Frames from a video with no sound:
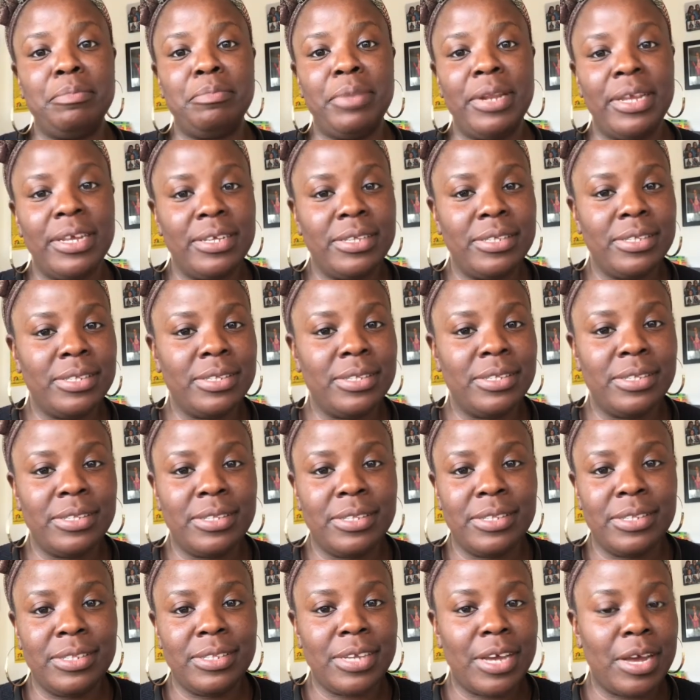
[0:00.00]
places
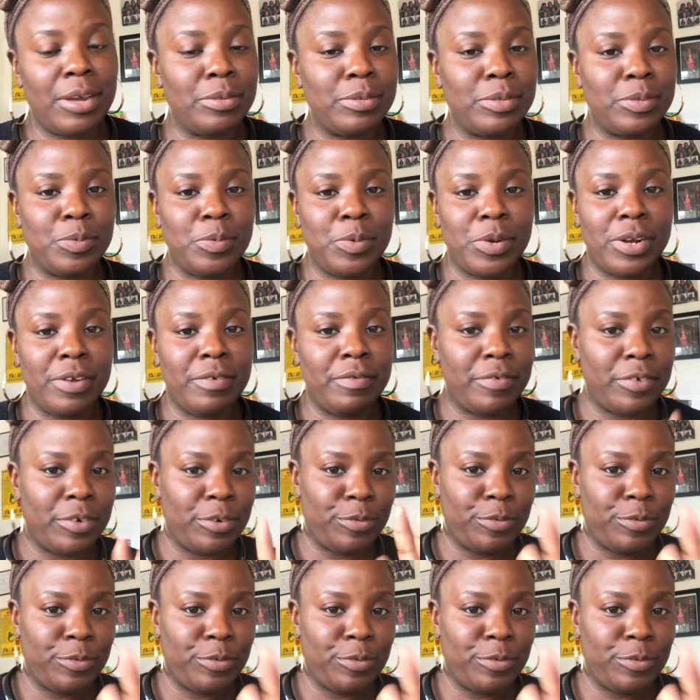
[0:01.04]
and towns and whatever.